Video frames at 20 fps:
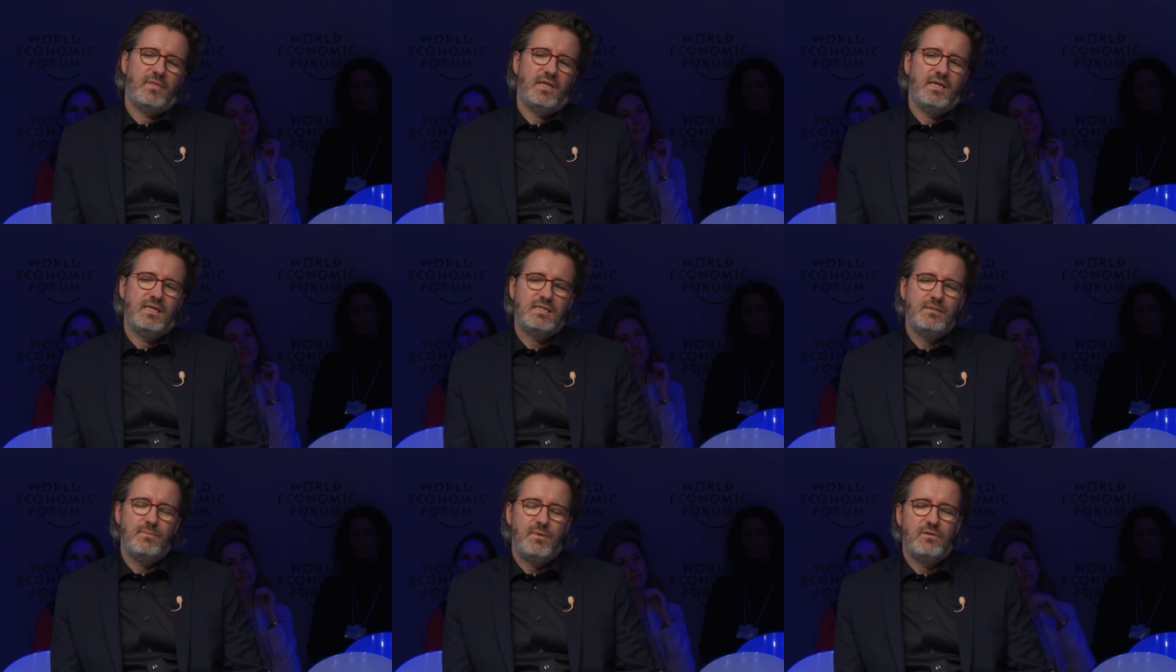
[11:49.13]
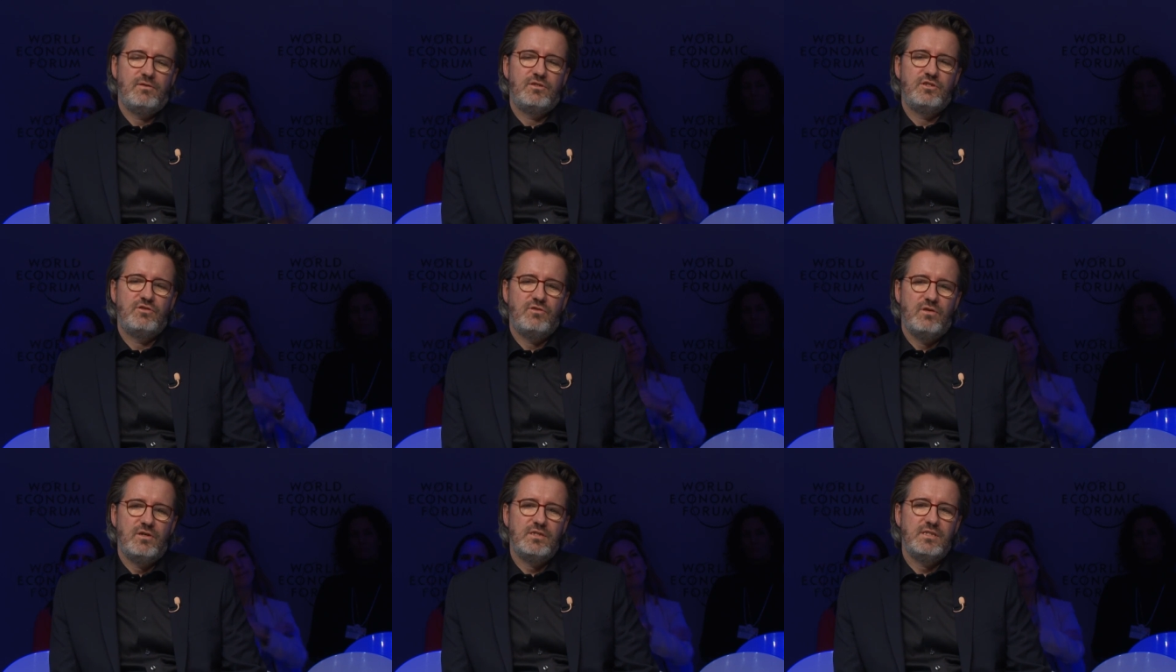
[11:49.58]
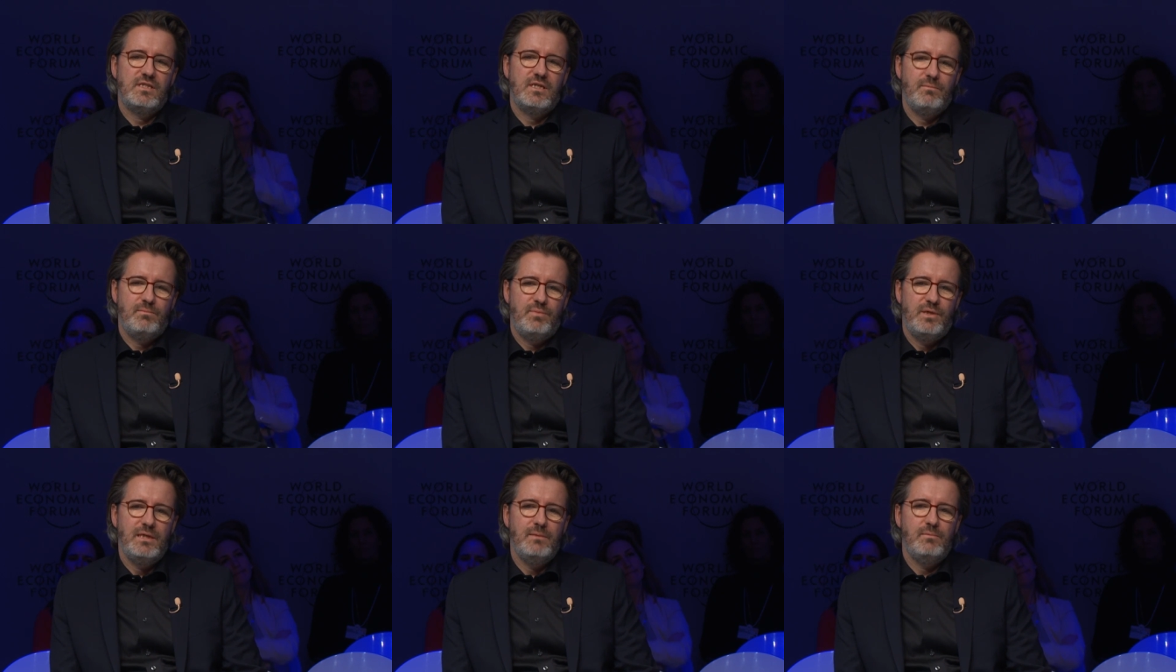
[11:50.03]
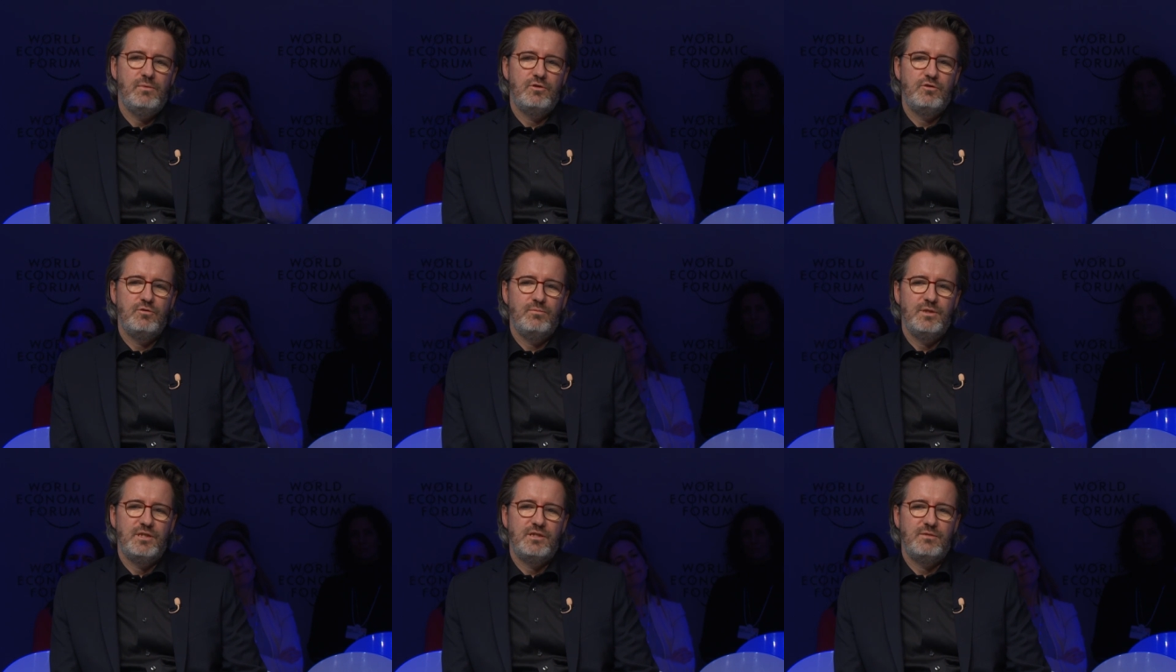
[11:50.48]
it's about trusting people
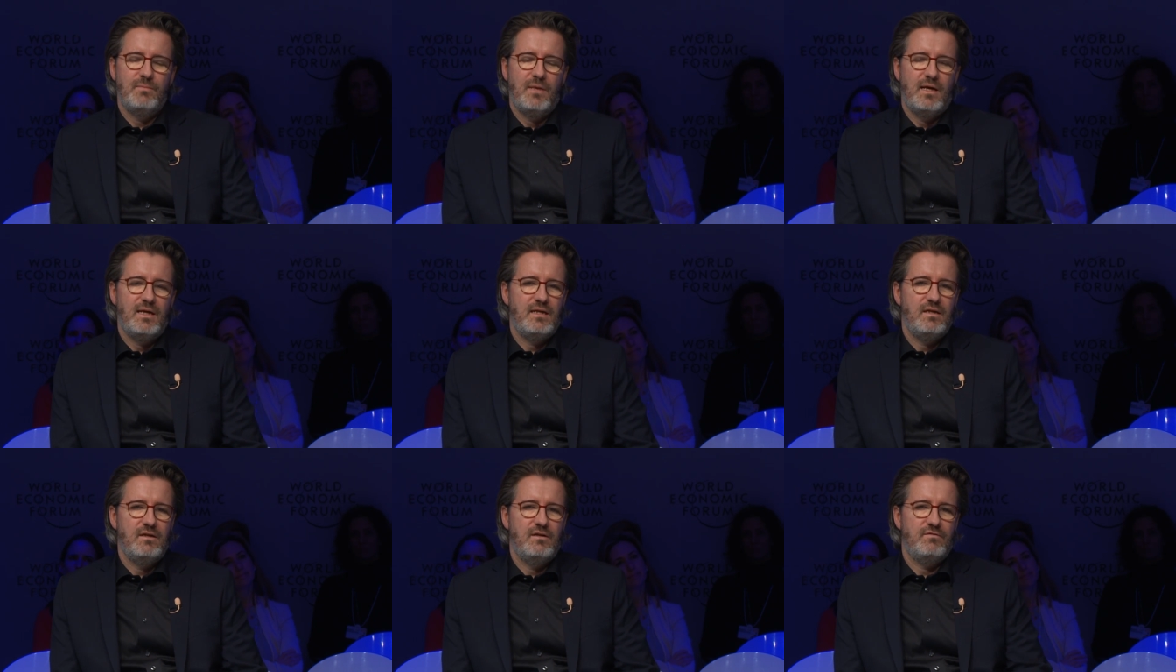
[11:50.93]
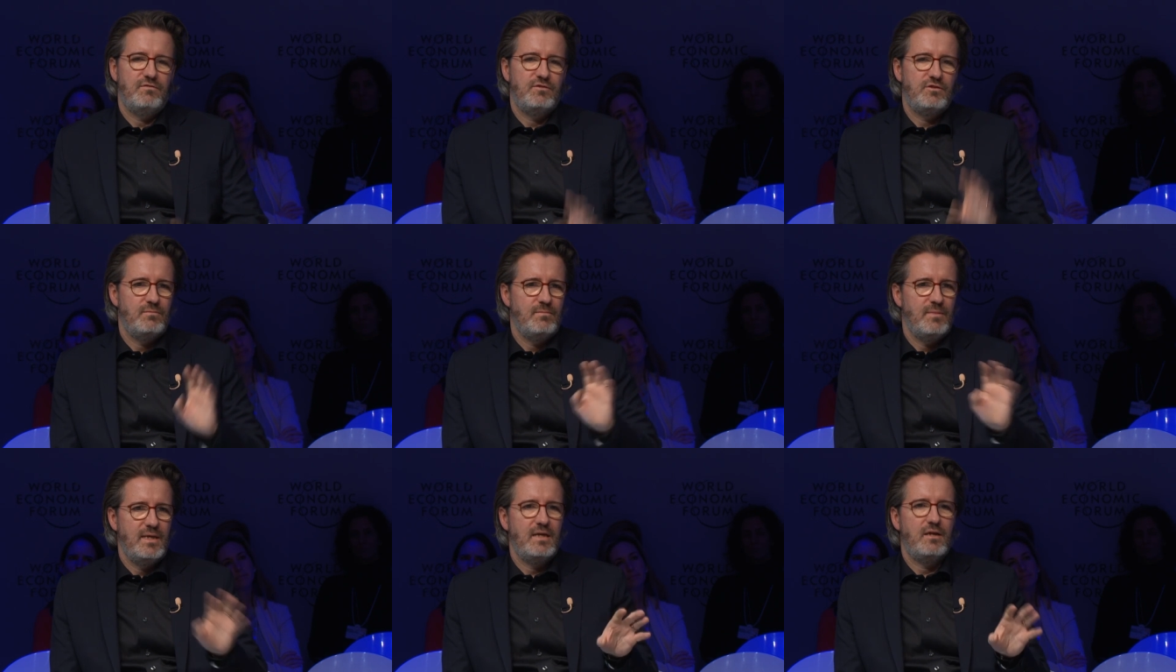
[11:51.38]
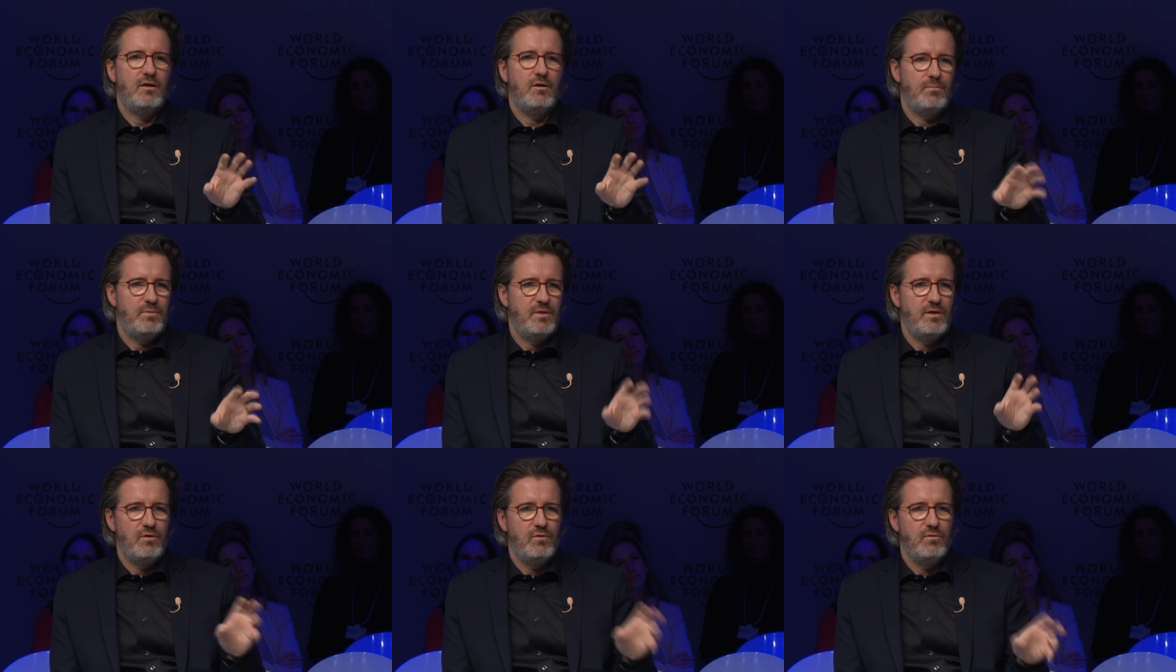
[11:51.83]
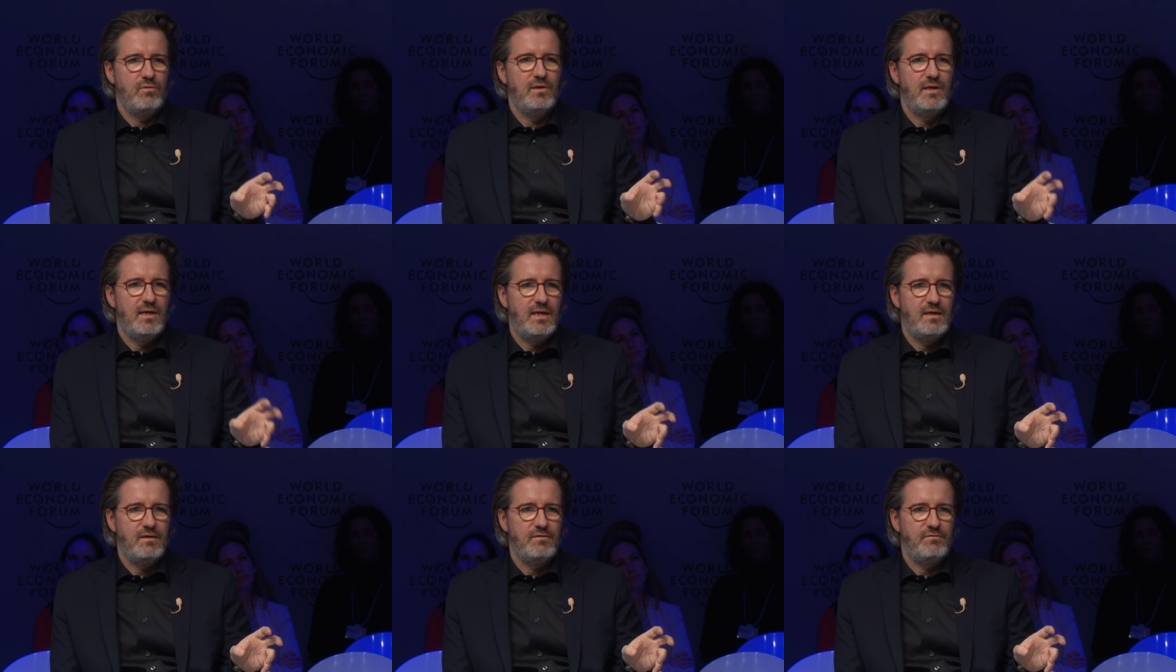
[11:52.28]
to be smart enough to make up their own
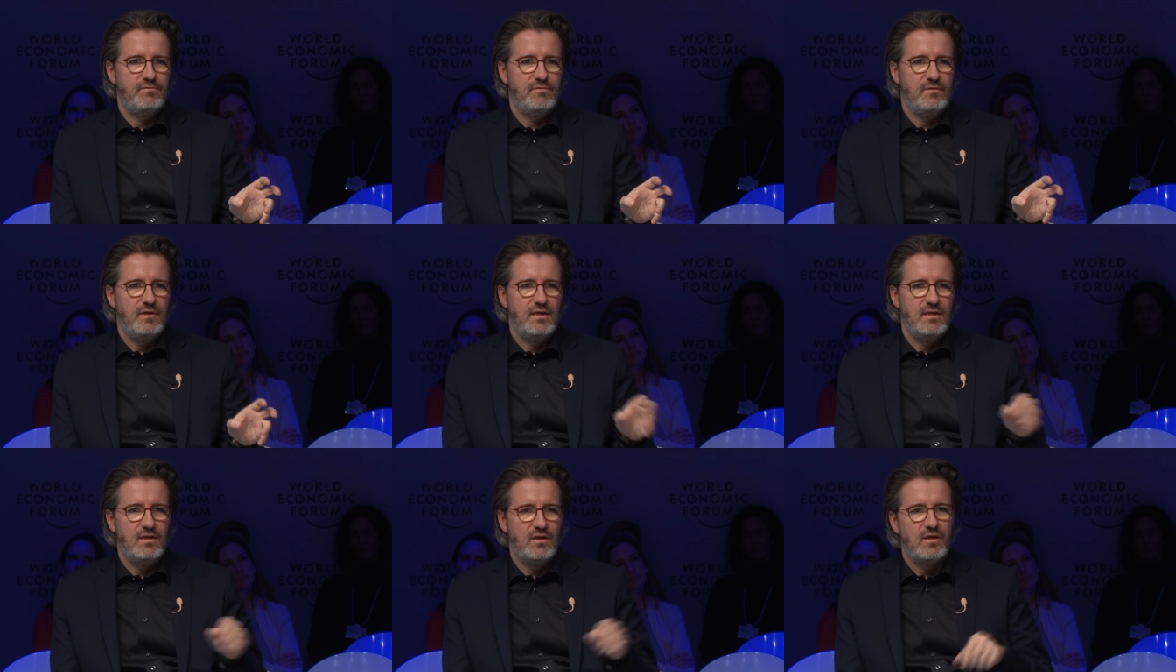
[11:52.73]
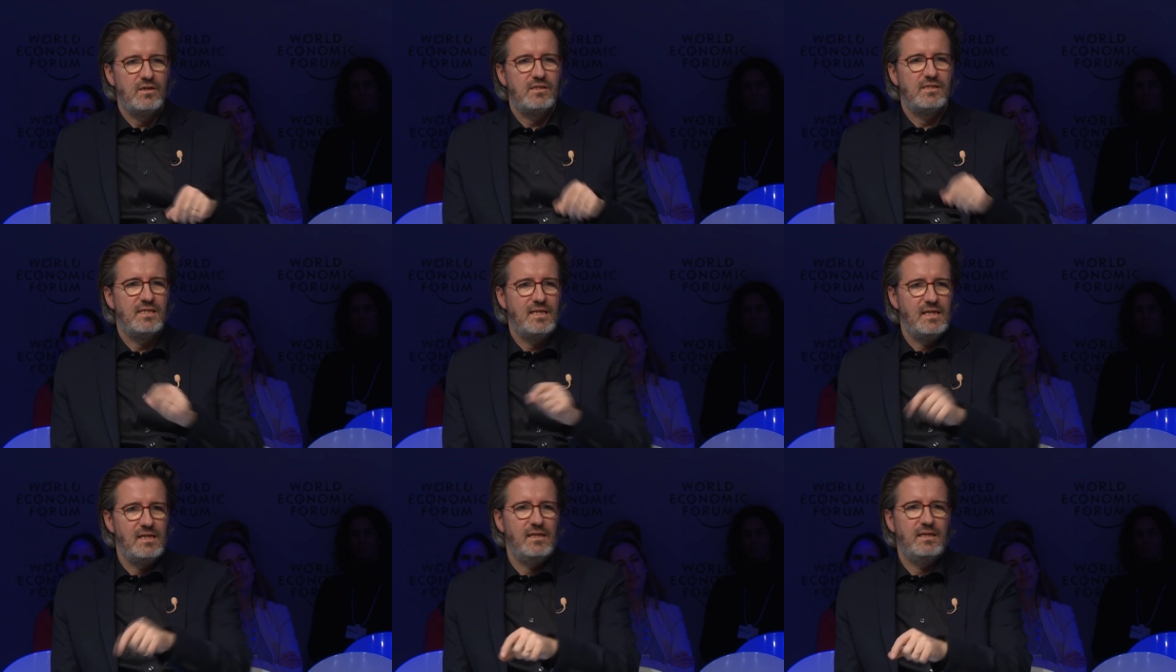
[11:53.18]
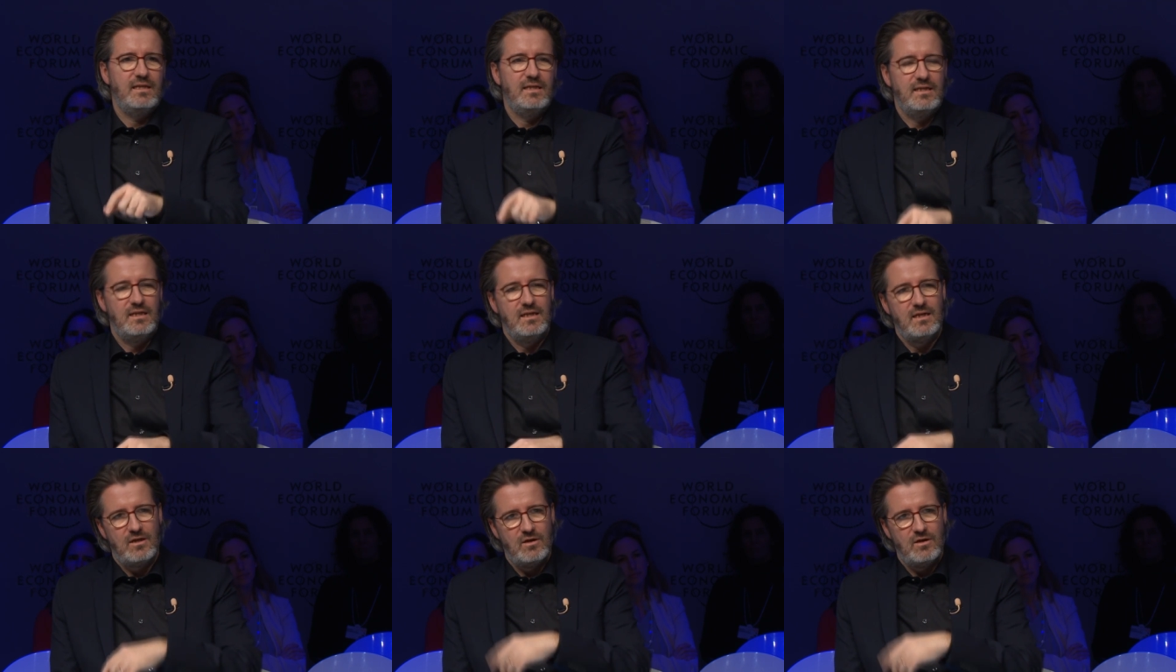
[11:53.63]
life and not selling it in a